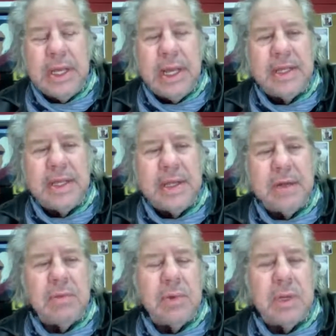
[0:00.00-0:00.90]
And
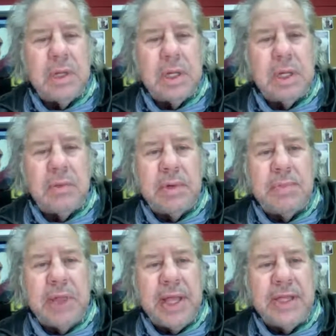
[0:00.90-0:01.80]
then
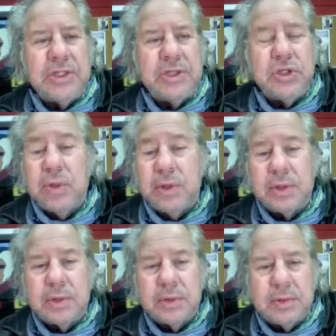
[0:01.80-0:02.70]
reply to two
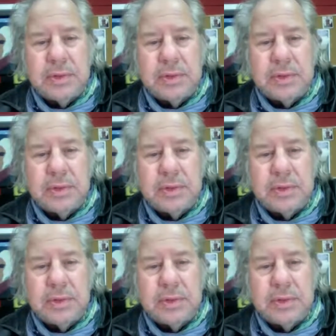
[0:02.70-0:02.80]
other